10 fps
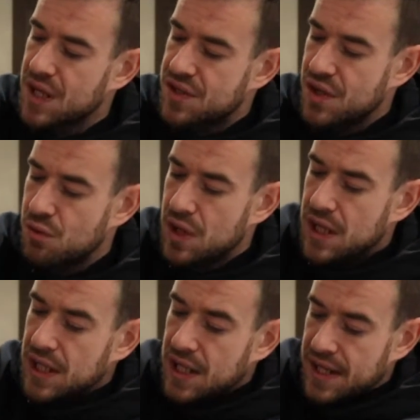So
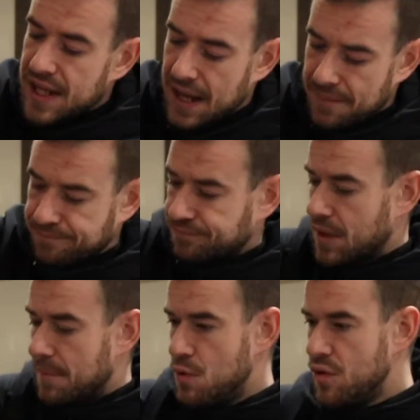yeah,
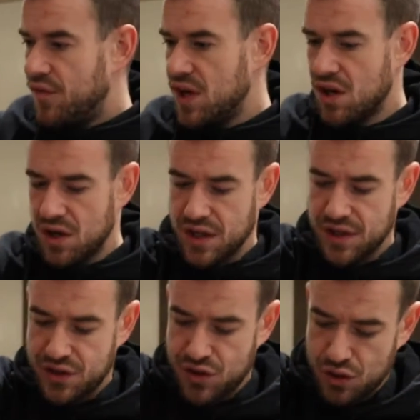moving on
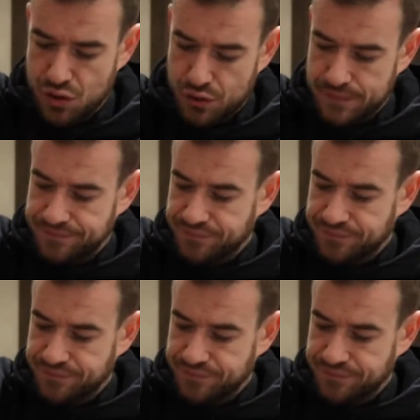to